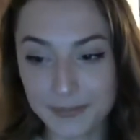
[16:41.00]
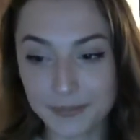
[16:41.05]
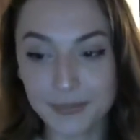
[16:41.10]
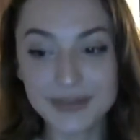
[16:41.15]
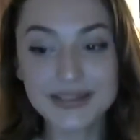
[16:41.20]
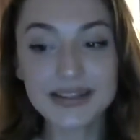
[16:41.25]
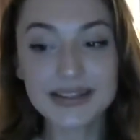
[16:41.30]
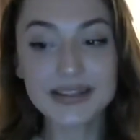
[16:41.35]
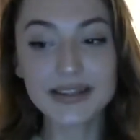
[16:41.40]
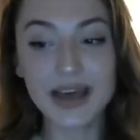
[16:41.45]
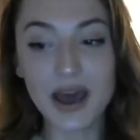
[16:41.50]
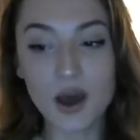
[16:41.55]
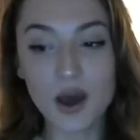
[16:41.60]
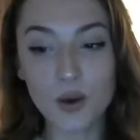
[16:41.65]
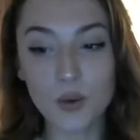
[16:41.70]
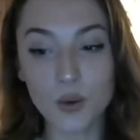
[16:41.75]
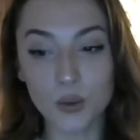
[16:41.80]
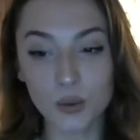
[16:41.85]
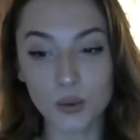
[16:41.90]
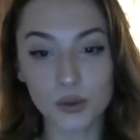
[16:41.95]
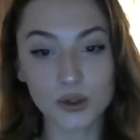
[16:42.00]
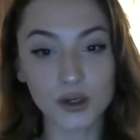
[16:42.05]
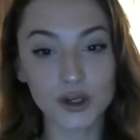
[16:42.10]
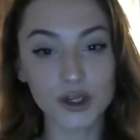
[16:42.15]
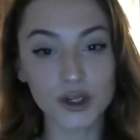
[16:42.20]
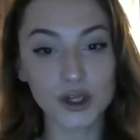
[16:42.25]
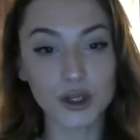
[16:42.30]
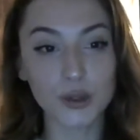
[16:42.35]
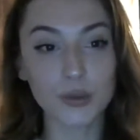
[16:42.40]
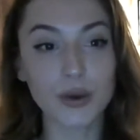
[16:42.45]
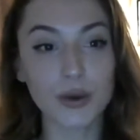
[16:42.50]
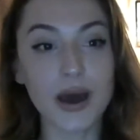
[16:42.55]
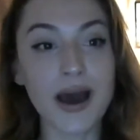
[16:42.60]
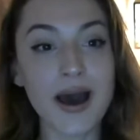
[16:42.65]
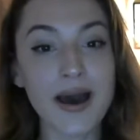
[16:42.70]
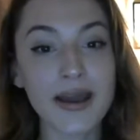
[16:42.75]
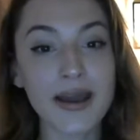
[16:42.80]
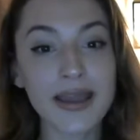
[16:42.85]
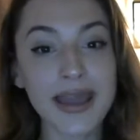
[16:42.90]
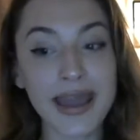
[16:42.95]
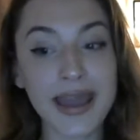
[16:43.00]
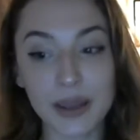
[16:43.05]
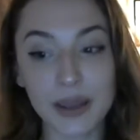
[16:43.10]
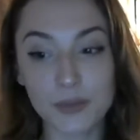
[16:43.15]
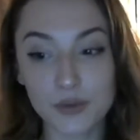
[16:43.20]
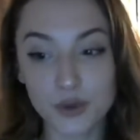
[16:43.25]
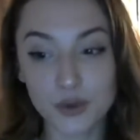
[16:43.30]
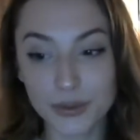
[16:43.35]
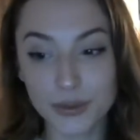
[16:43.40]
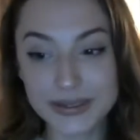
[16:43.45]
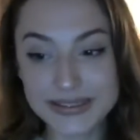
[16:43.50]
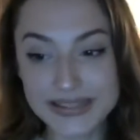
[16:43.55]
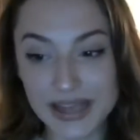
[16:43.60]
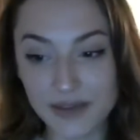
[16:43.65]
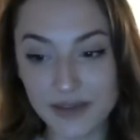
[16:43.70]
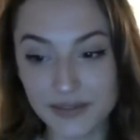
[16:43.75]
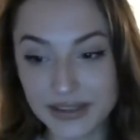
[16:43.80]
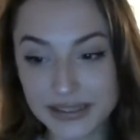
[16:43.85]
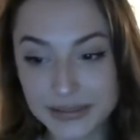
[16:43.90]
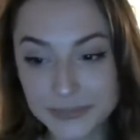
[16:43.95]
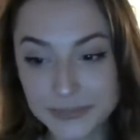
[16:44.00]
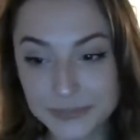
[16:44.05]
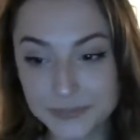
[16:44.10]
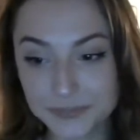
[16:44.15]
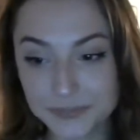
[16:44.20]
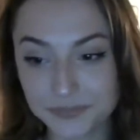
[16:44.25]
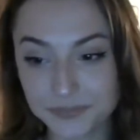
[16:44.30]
Matilda, how old are you? I am 27.